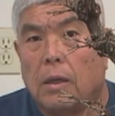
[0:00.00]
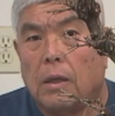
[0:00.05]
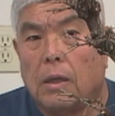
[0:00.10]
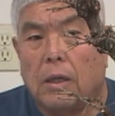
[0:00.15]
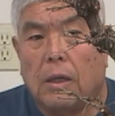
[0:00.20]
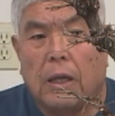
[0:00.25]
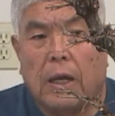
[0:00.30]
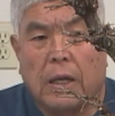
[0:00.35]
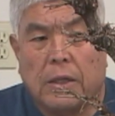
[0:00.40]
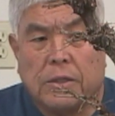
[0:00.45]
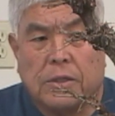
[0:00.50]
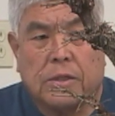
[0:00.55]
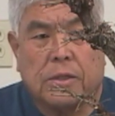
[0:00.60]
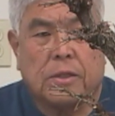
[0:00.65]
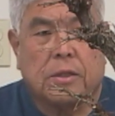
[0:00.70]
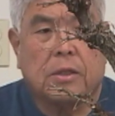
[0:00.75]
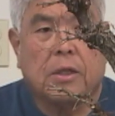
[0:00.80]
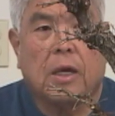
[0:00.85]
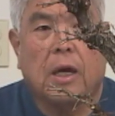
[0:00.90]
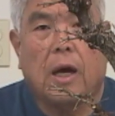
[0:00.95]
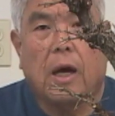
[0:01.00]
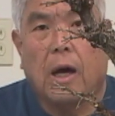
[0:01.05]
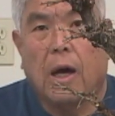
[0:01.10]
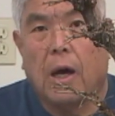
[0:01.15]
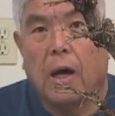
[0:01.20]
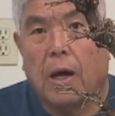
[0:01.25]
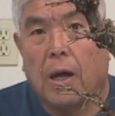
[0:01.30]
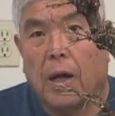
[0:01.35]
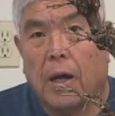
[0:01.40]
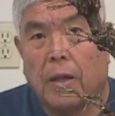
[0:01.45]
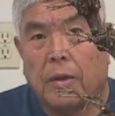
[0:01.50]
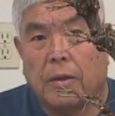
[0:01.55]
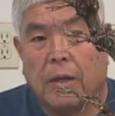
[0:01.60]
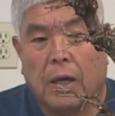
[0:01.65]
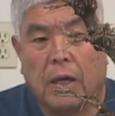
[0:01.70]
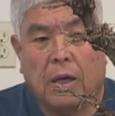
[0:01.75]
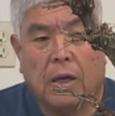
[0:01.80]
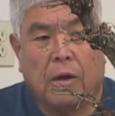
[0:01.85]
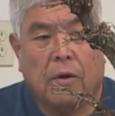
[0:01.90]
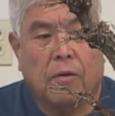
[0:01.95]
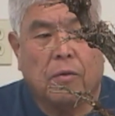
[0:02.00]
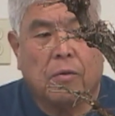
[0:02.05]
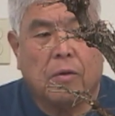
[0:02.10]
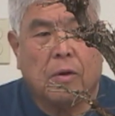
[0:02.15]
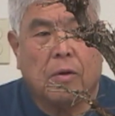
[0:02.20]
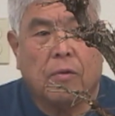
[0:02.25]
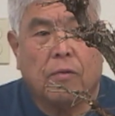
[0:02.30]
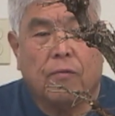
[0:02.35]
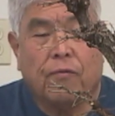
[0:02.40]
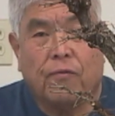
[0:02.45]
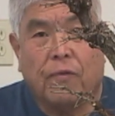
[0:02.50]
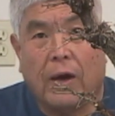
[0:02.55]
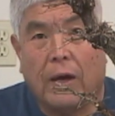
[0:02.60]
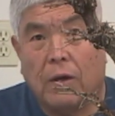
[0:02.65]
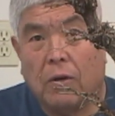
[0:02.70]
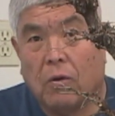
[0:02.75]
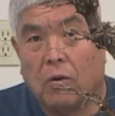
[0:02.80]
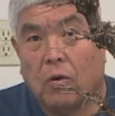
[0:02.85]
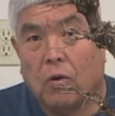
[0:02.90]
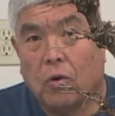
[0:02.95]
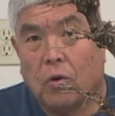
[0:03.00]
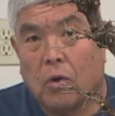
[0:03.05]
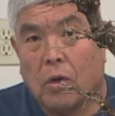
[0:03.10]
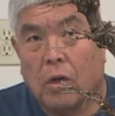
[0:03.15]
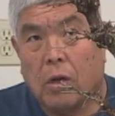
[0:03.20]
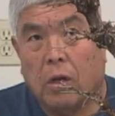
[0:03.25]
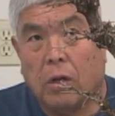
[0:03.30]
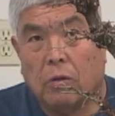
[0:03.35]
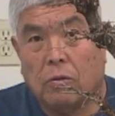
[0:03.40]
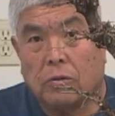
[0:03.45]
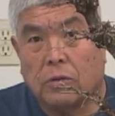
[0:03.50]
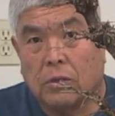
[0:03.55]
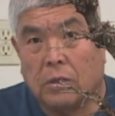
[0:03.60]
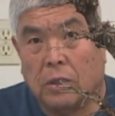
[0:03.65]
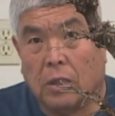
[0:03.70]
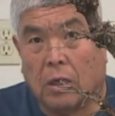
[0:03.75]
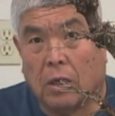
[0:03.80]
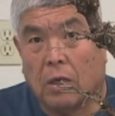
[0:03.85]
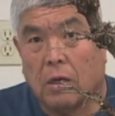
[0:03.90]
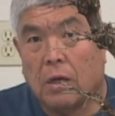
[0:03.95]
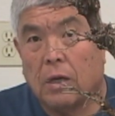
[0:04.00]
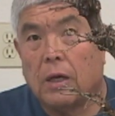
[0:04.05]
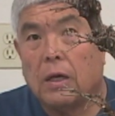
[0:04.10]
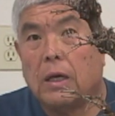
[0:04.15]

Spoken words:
Let's take a final close look.